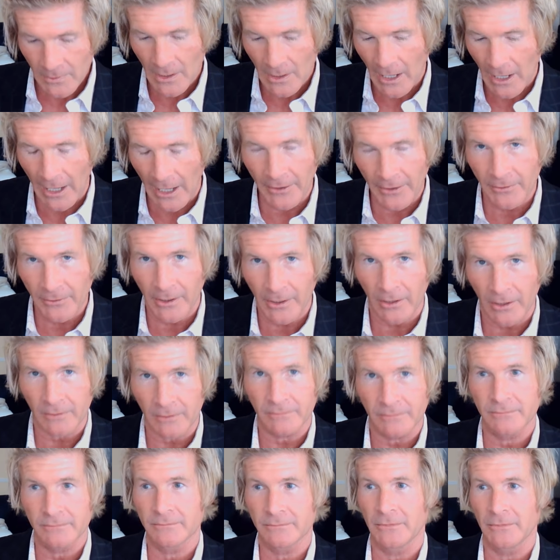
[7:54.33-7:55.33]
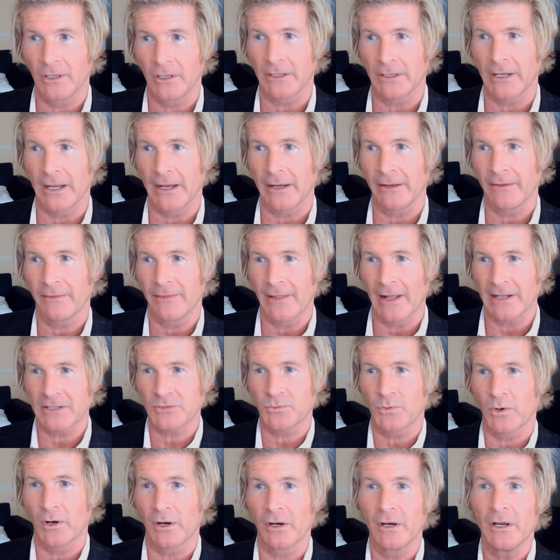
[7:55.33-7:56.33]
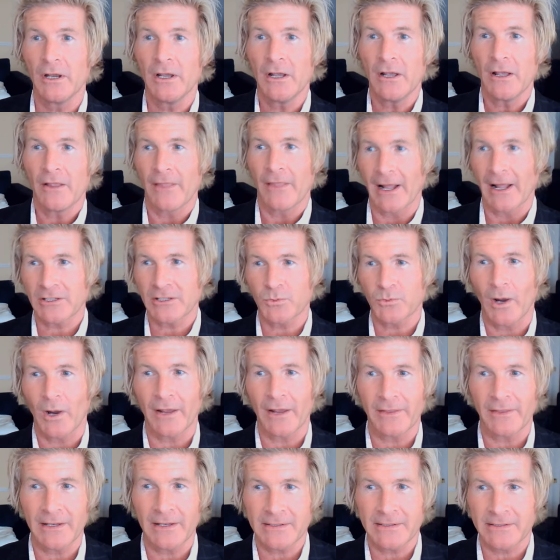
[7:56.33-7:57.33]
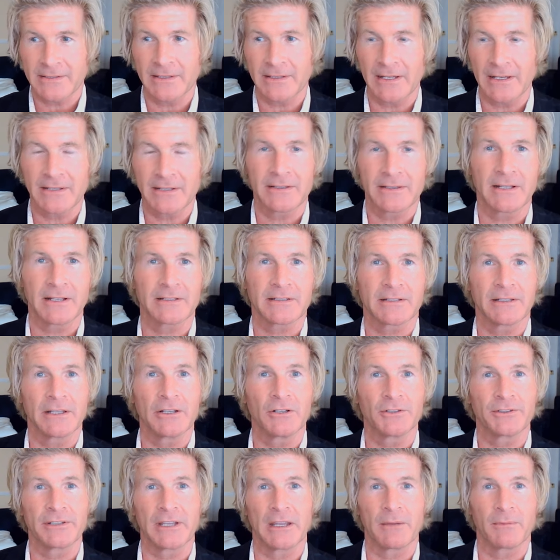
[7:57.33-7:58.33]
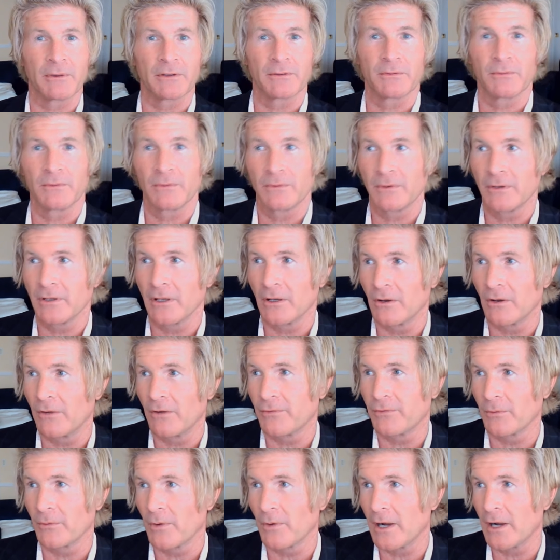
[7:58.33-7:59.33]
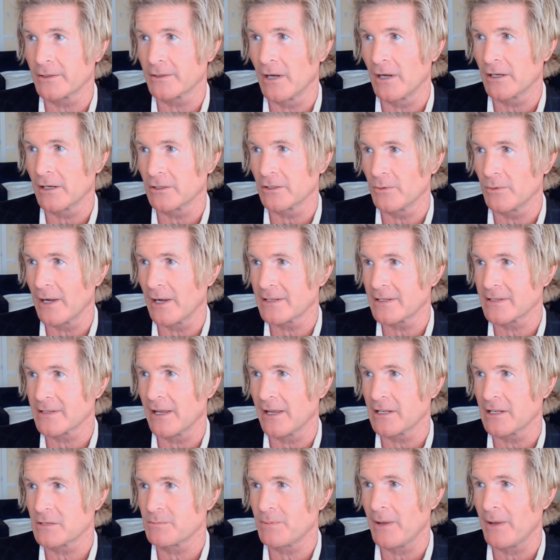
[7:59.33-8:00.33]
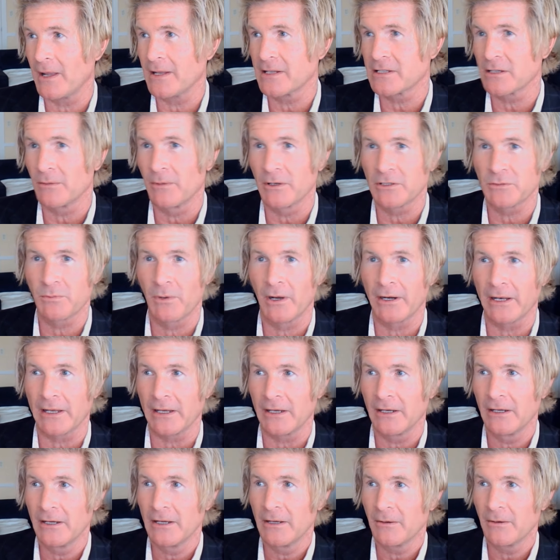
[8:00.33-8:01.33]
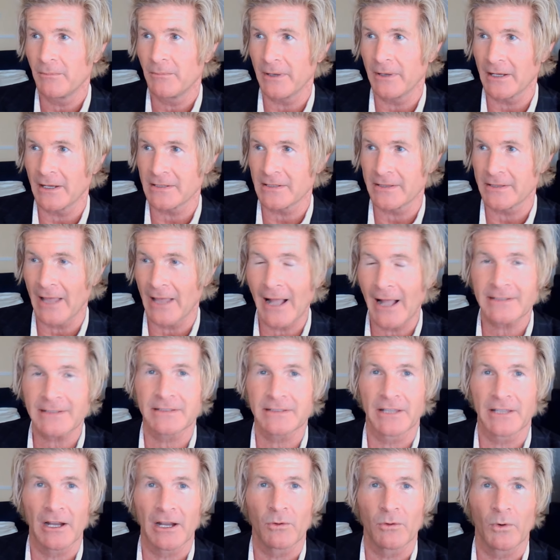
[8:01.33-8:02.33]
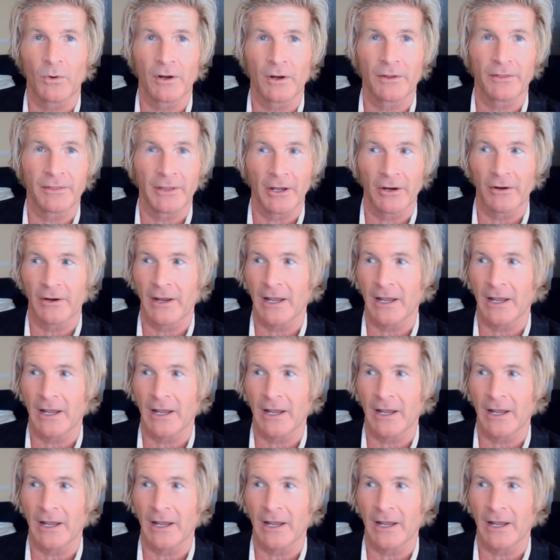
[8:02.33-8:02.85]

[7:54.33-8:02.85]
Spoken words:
I don't know. Okay, that's why this legal team is, you know, from Dr. Wright's side, is paid so much money, because that's where their